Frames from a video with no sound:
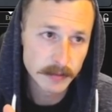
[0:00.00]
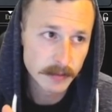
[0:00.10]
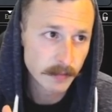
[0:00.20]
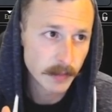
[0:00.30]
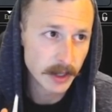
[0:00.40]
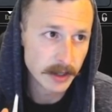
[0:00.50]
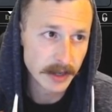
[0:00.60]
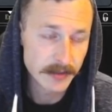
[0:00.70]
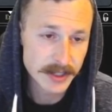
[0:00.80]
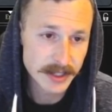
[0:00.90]
But they have
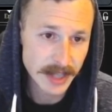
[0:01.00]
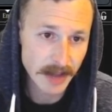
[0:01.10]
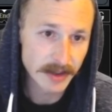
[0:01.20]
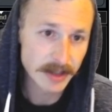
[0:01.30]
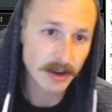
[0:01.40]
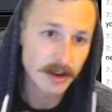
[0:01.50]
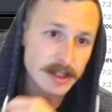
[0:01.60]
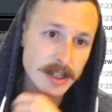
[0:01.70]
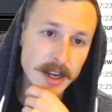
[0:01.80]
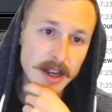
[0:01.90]
7 cards in
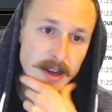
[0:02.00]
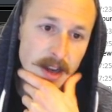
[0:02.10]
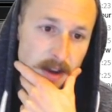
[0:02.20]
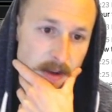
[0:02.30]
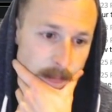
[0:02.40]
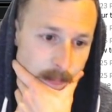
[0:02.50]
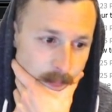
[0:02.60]
hand now.